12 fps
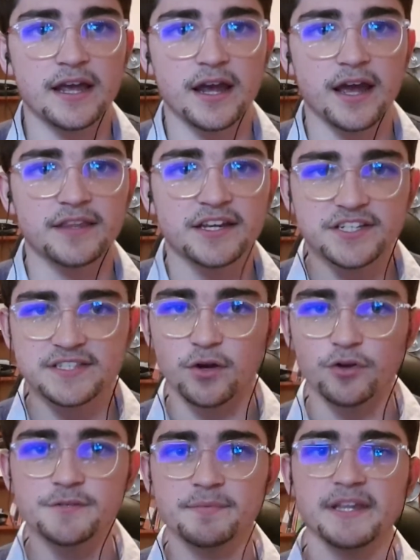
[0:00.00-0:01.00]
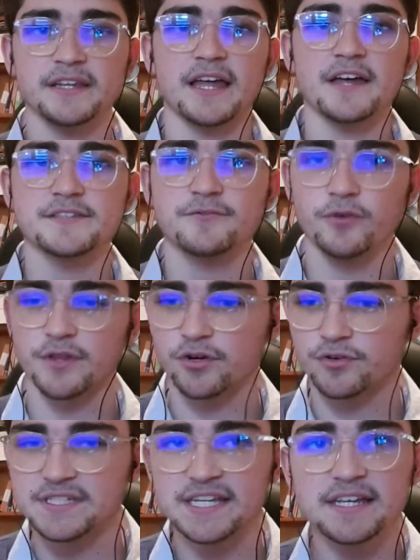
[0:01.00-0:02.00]
And that just ultimately allows for the
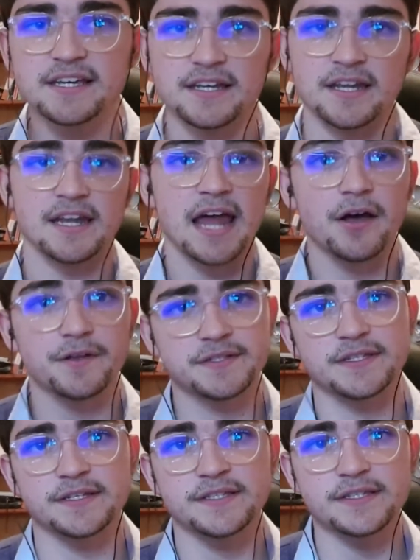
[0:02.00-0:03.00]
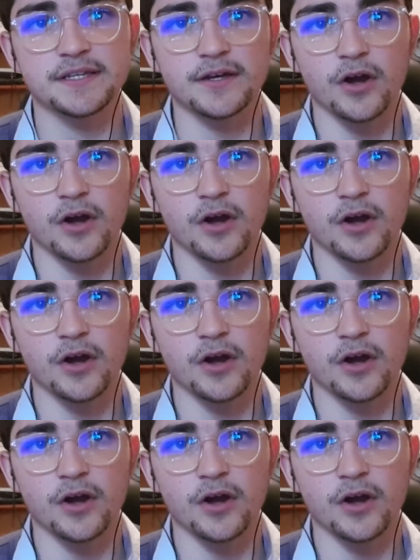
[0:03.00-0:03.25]
critique and analysis